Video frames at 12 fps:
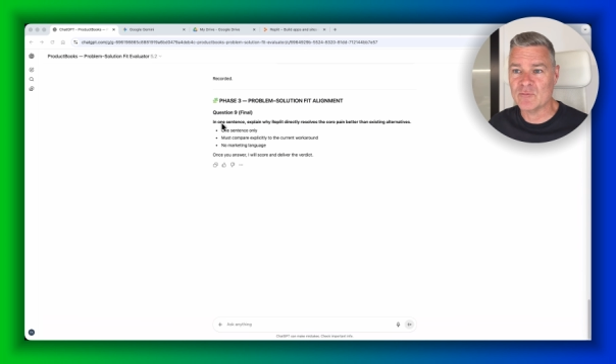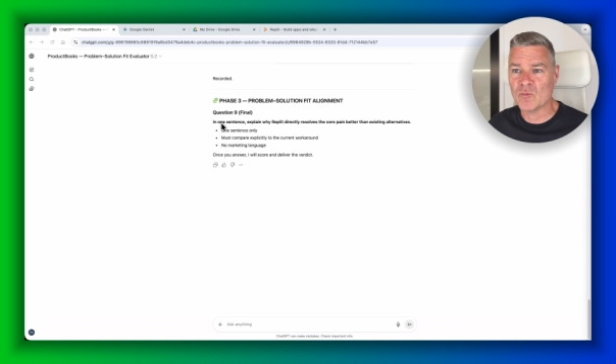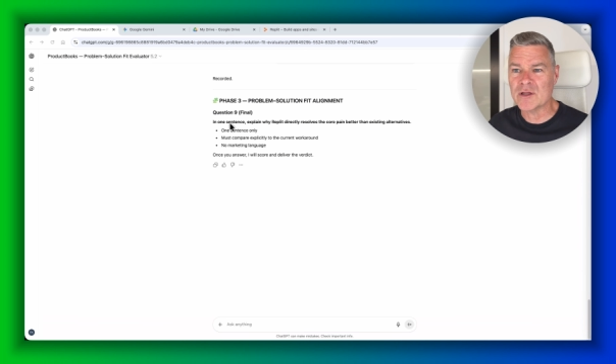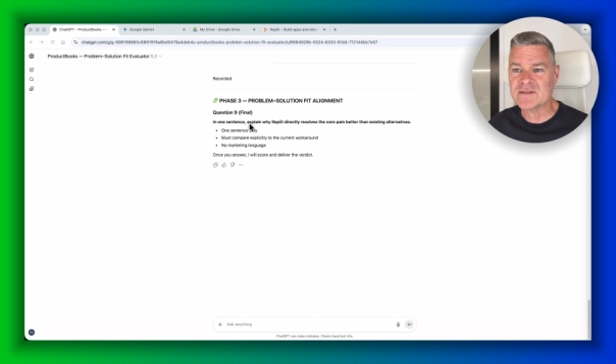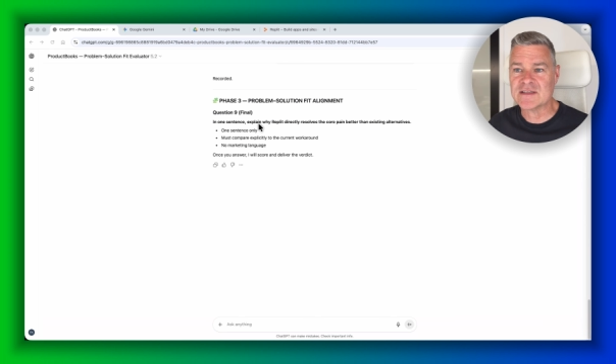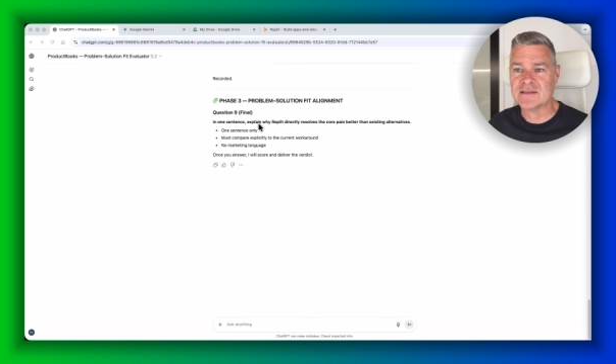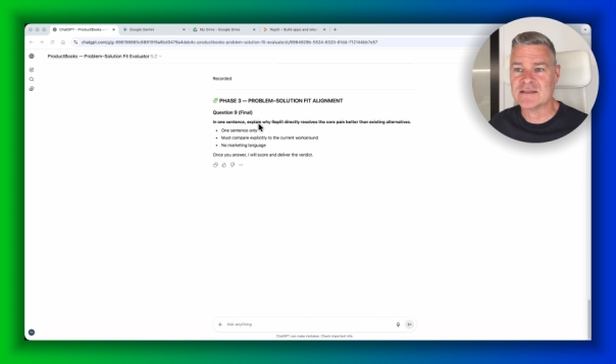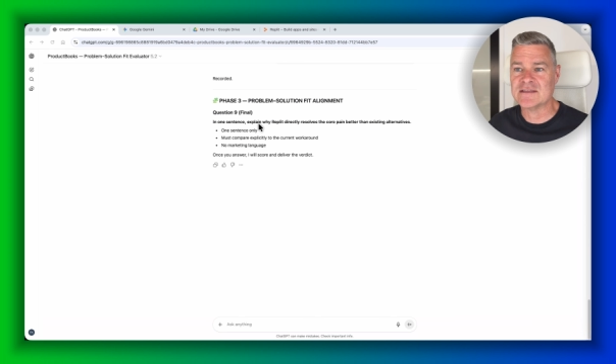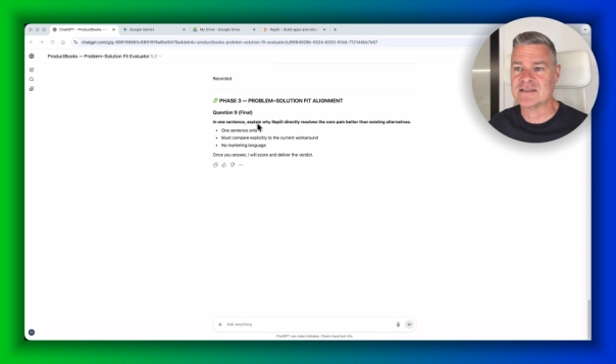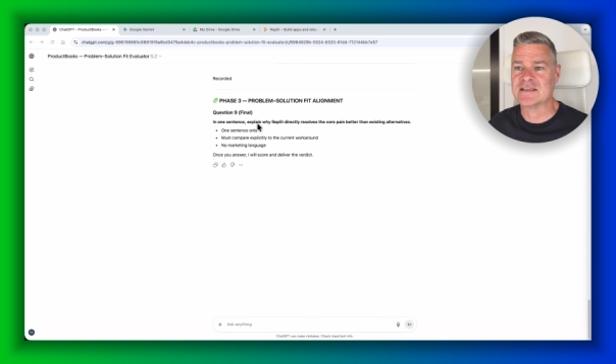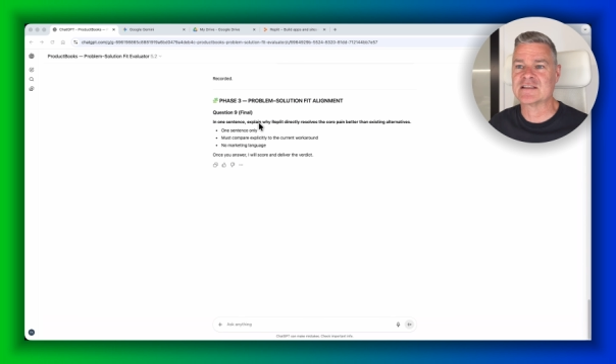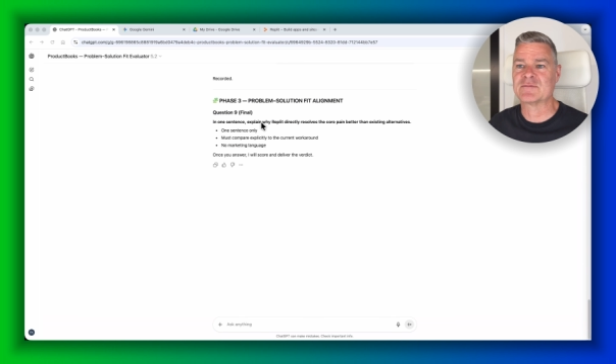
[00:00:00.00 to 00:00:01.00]
In one
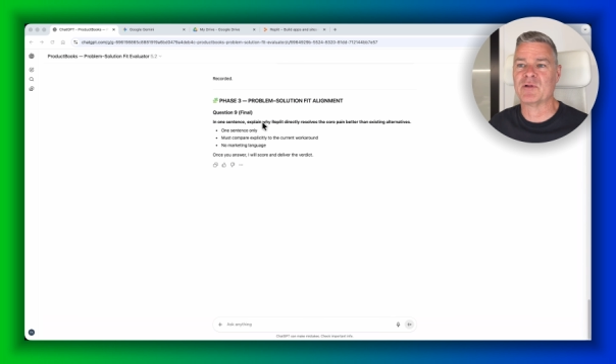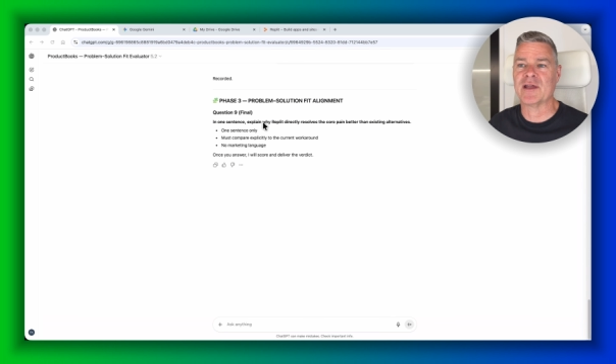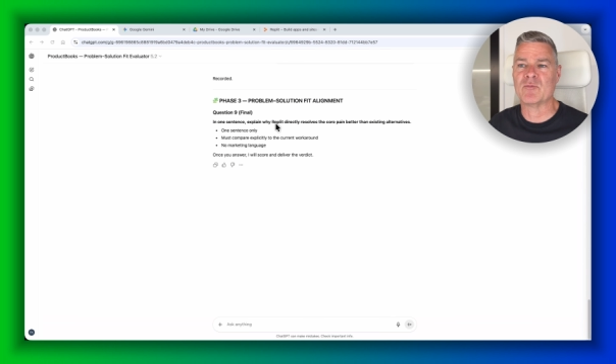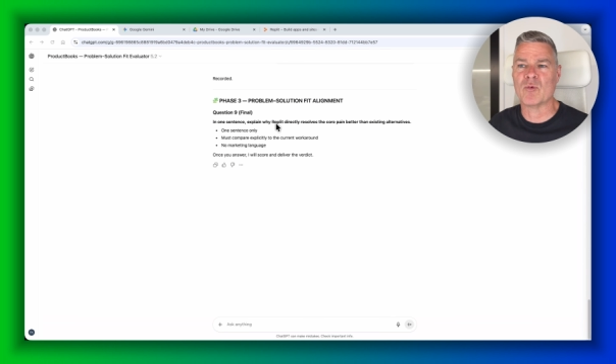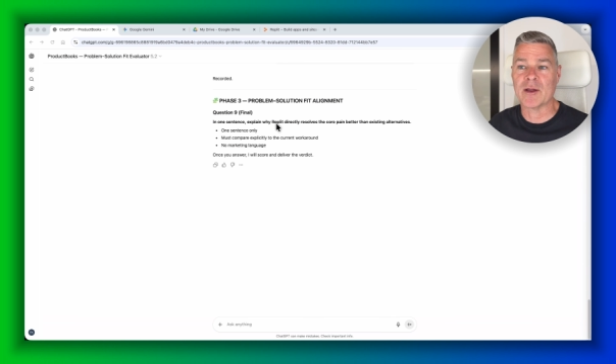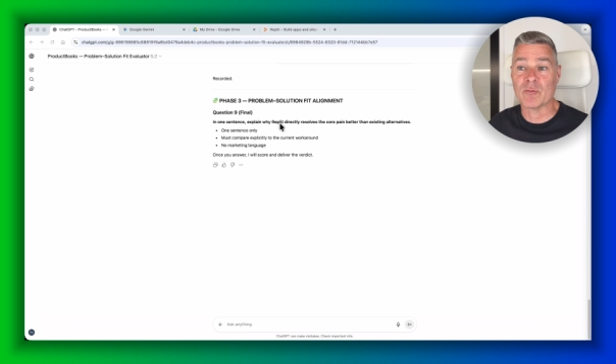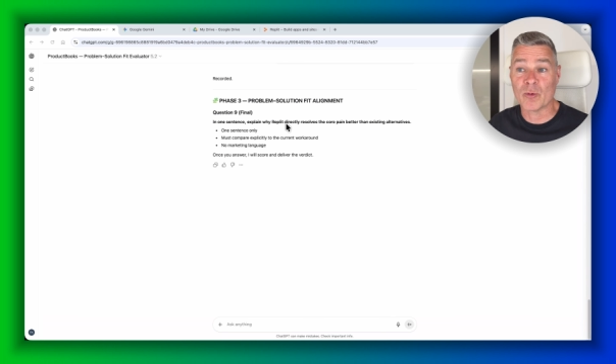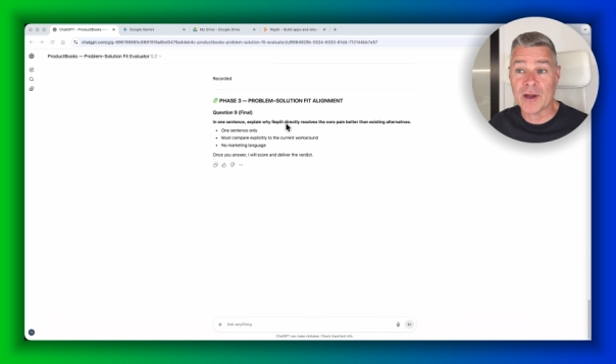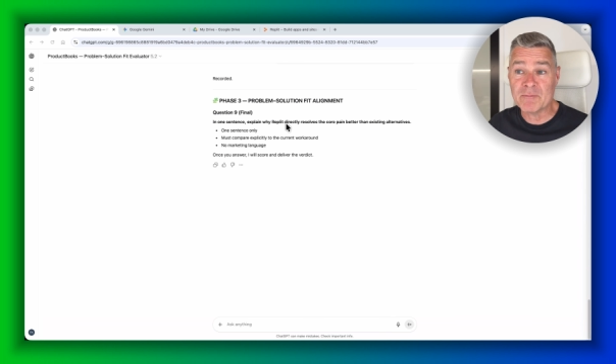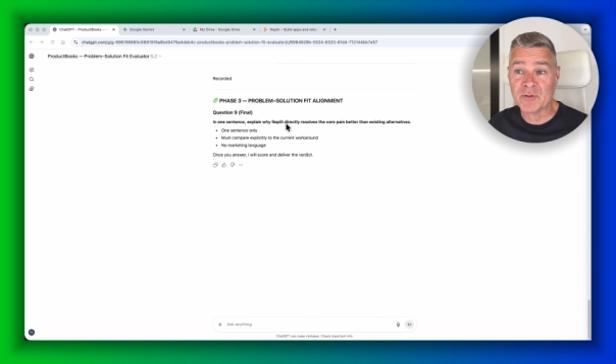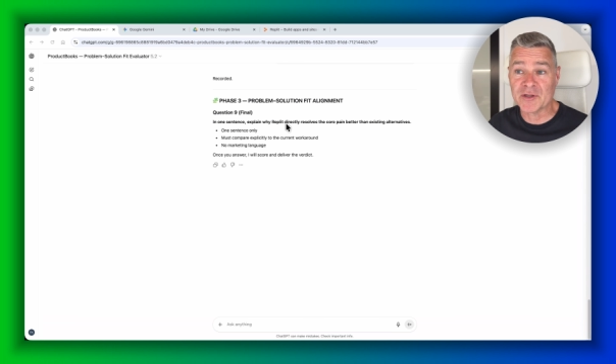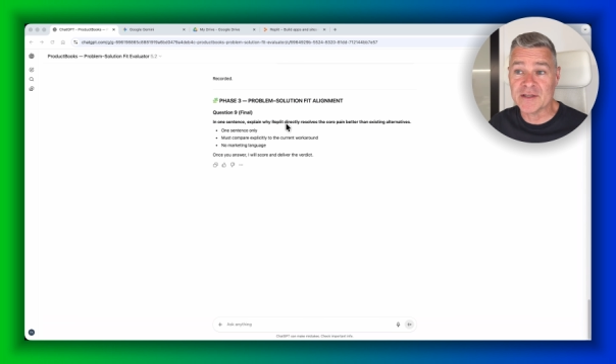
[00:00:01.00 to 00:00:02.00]
sentence, explain why
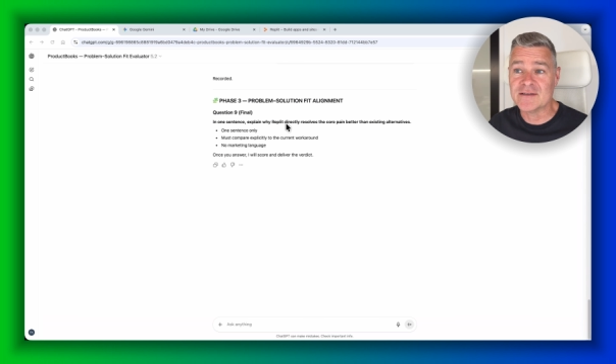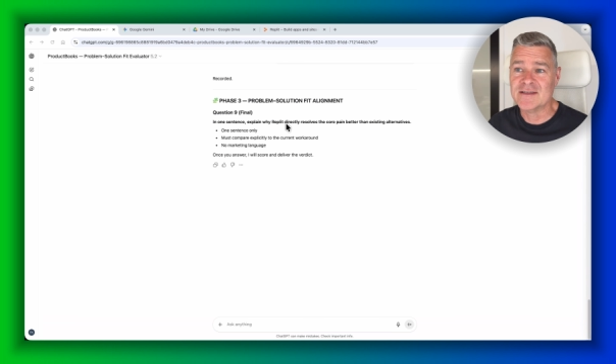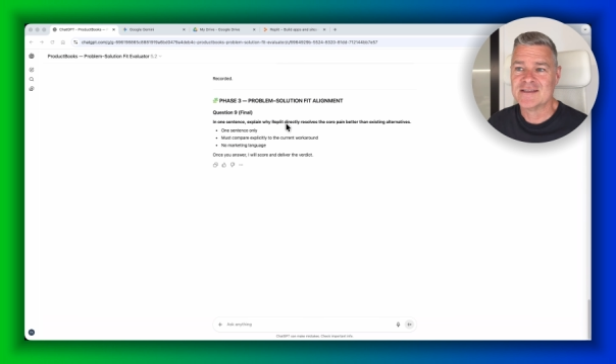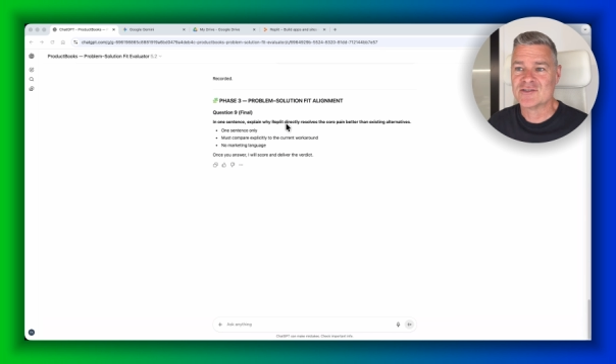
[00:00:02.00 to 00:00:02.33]
Replit